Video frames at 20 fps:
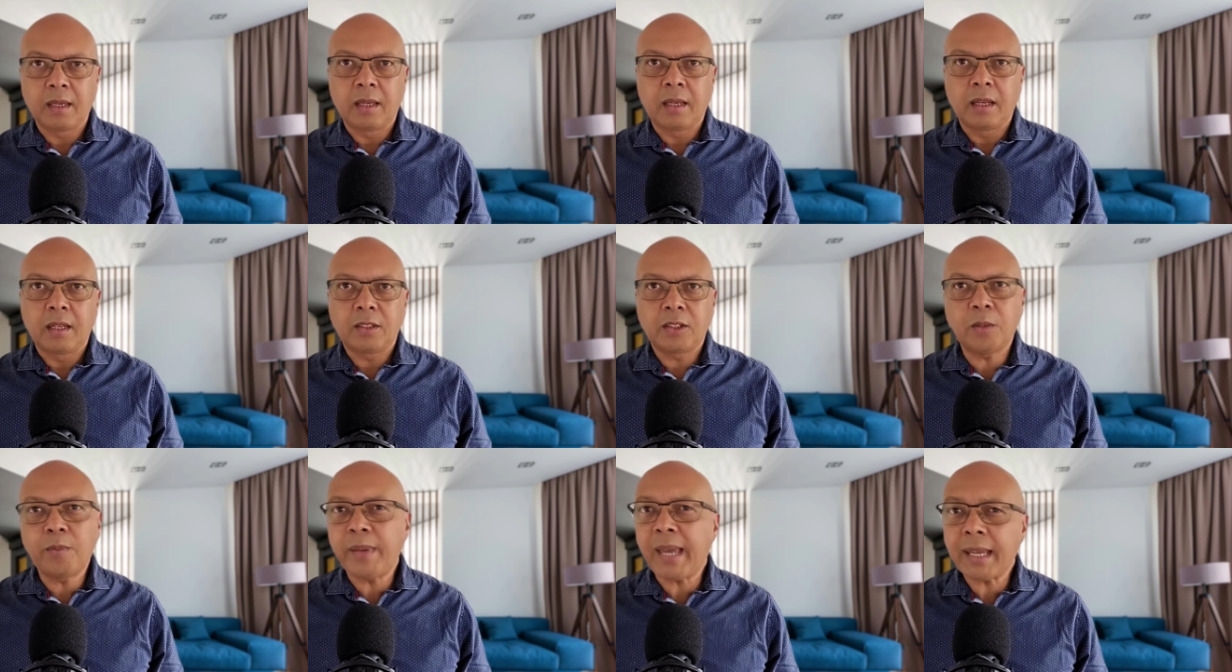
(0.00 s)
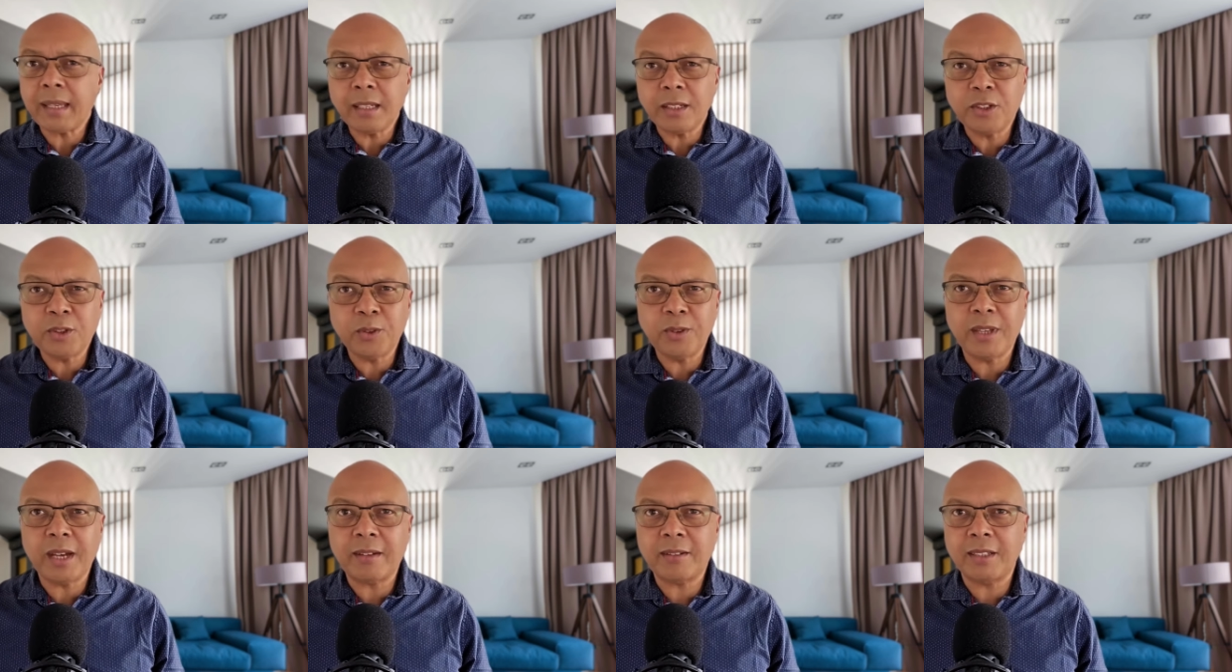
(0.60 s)
So, back in
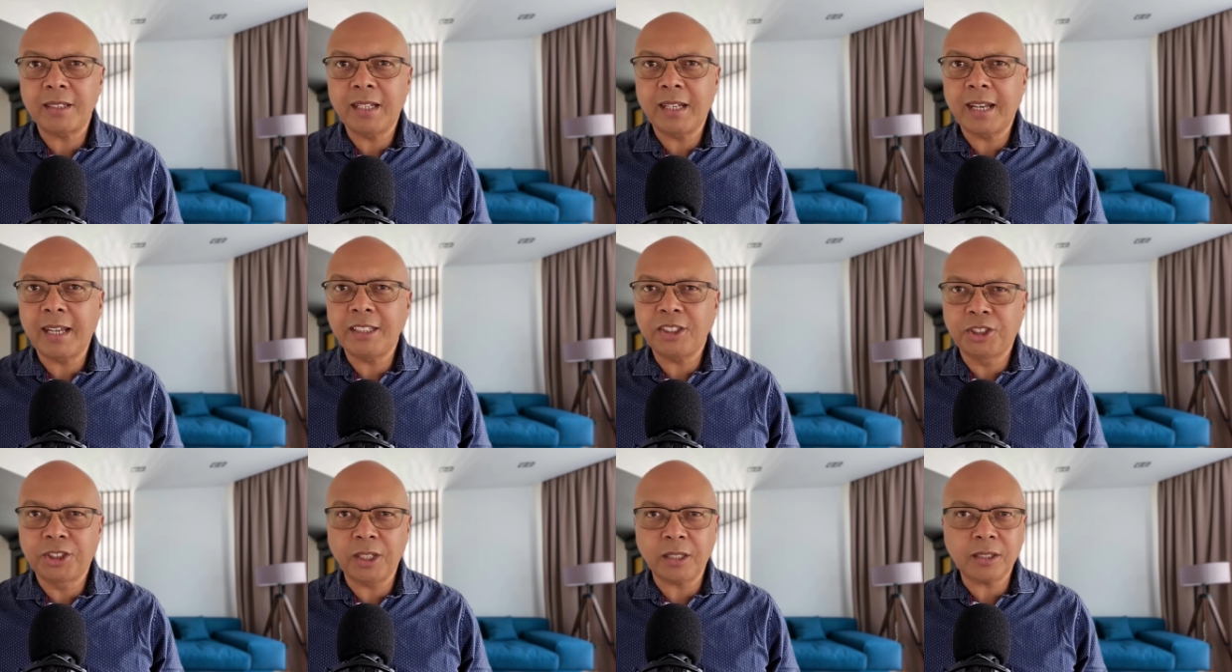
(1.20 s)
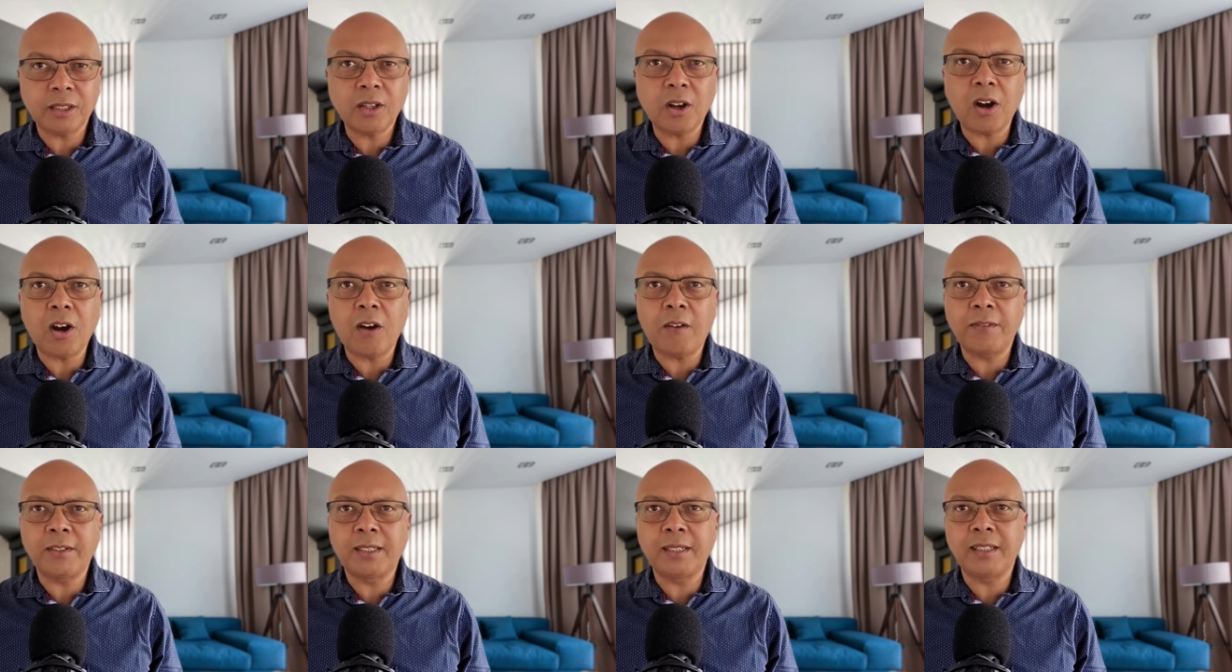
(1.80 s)
2008, just
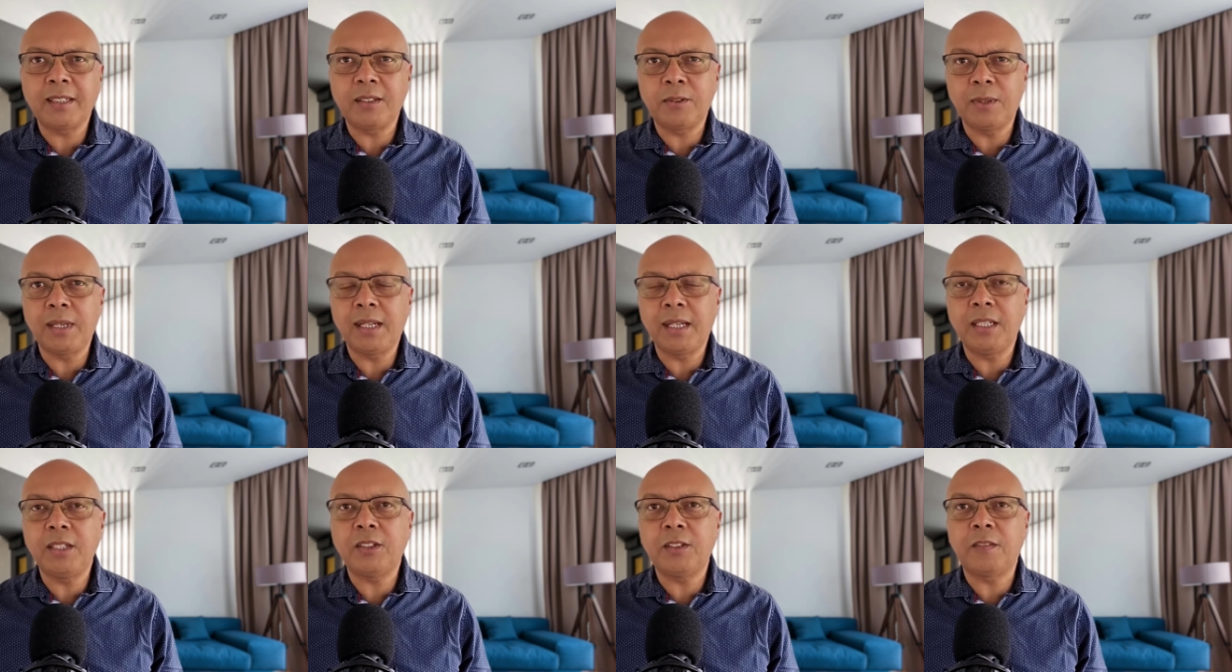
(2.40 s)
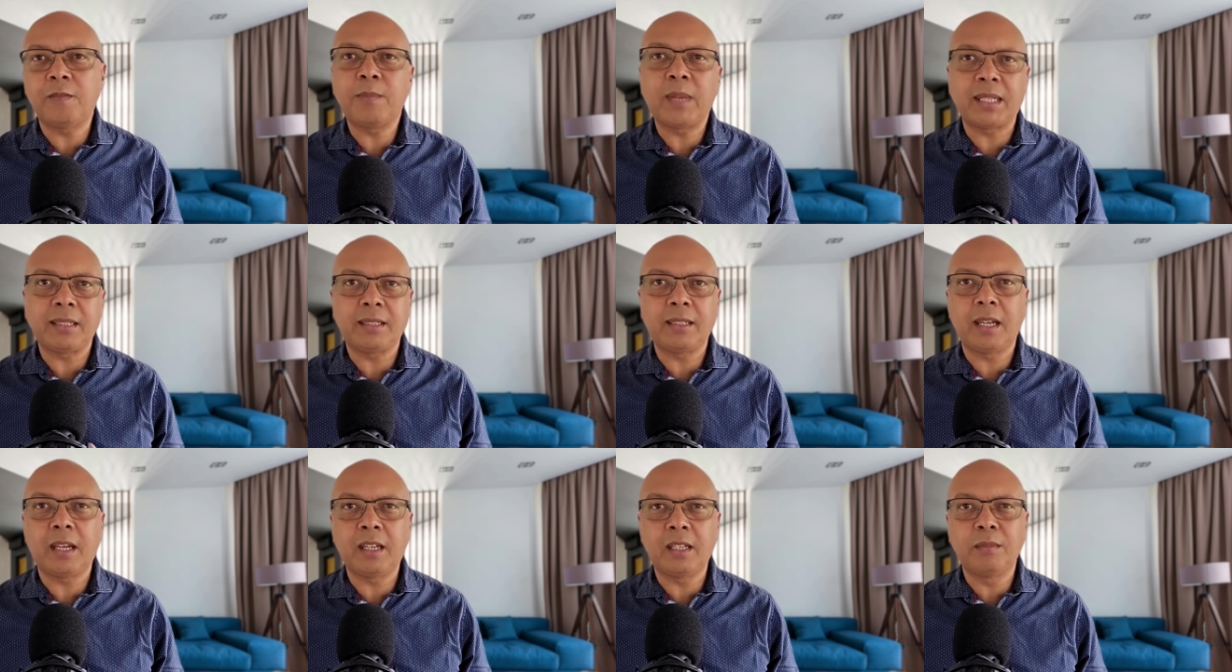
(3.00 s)
after the release of my
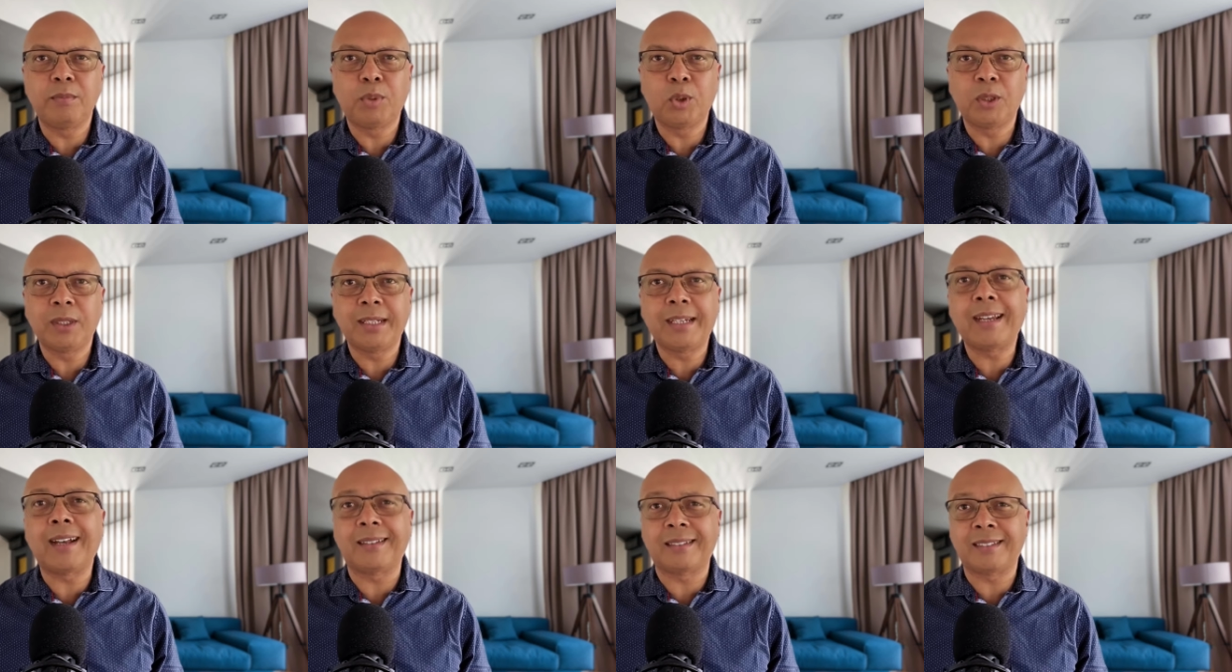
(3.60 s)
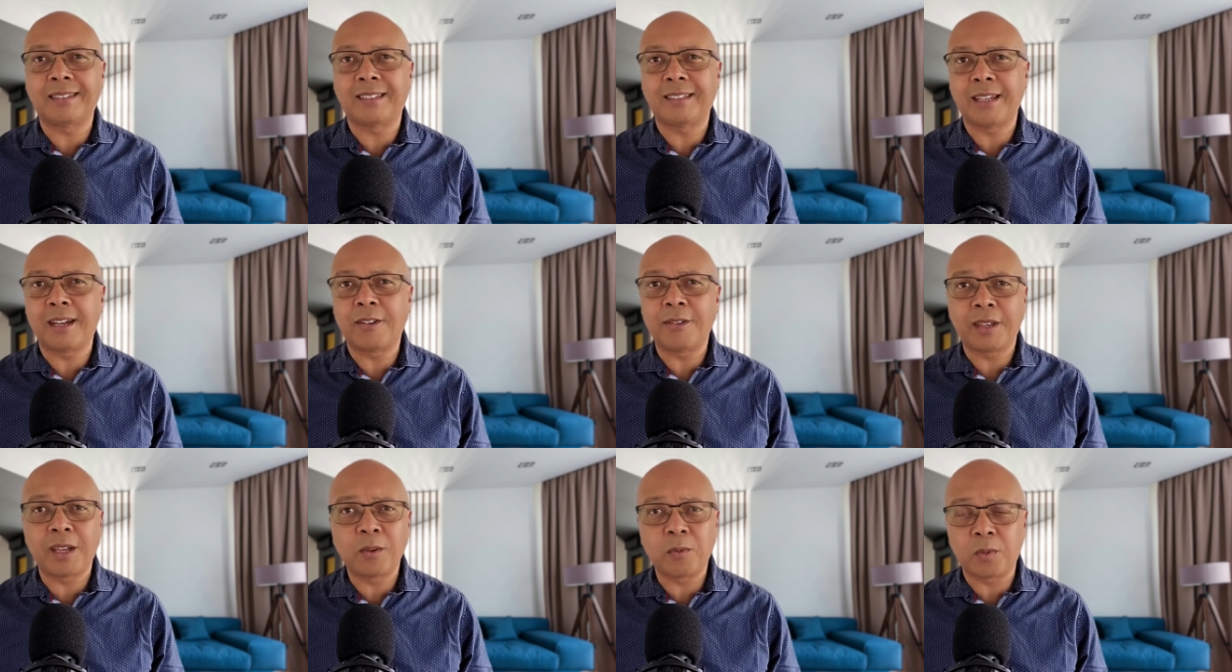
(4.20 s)
second book, Cults
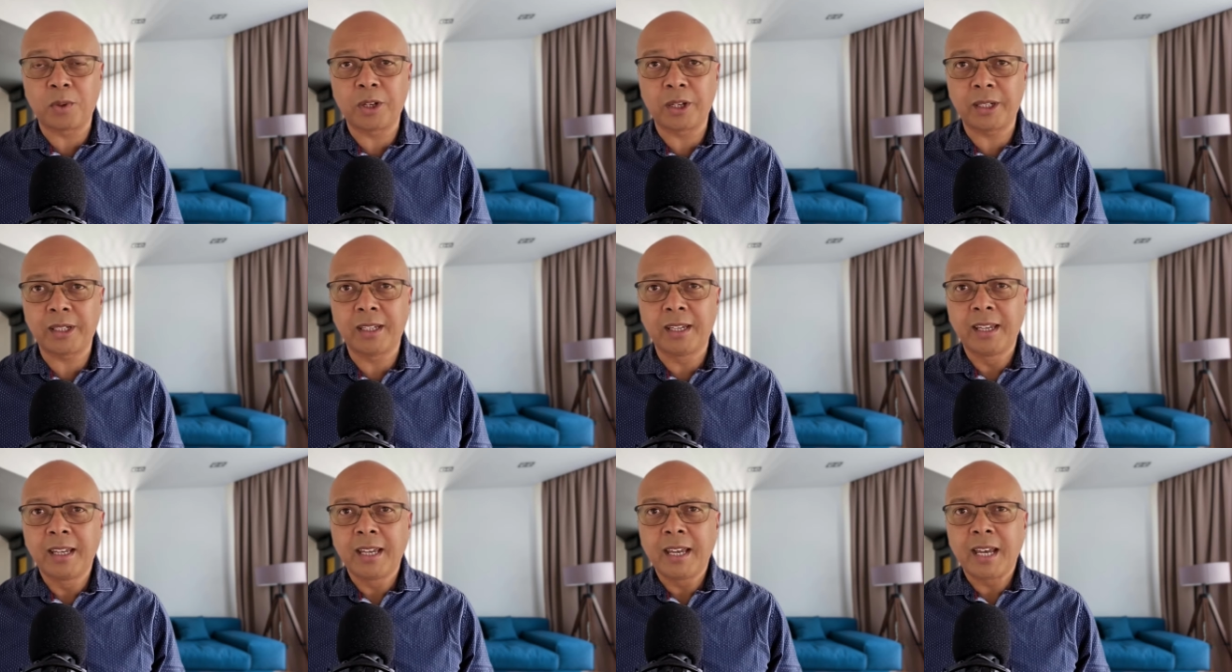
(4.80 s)
How They Work,